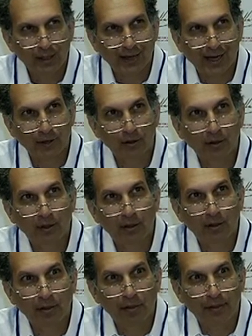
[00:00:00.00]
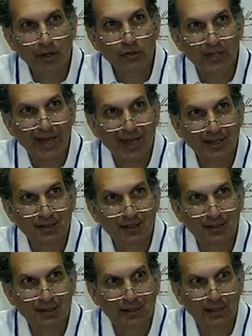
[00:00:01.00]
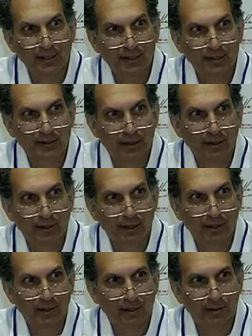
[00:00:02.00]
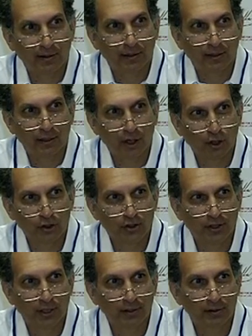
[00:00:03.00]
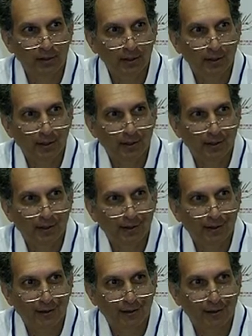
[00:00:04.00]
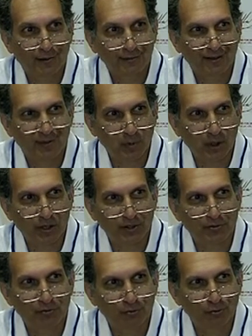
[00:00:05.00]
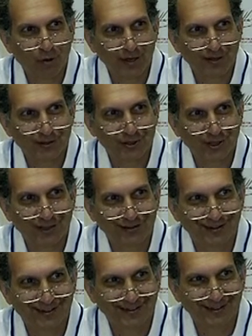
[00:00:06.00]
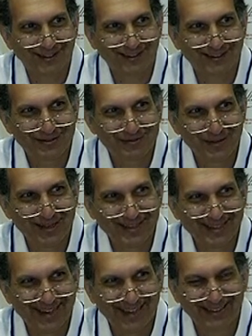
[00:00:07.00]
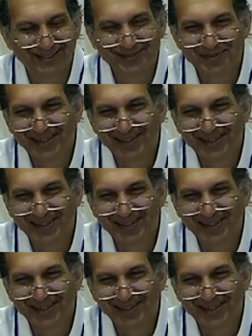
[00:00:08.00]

Now, those exercises, I think, in costing. I'm looking right at Shanta right now.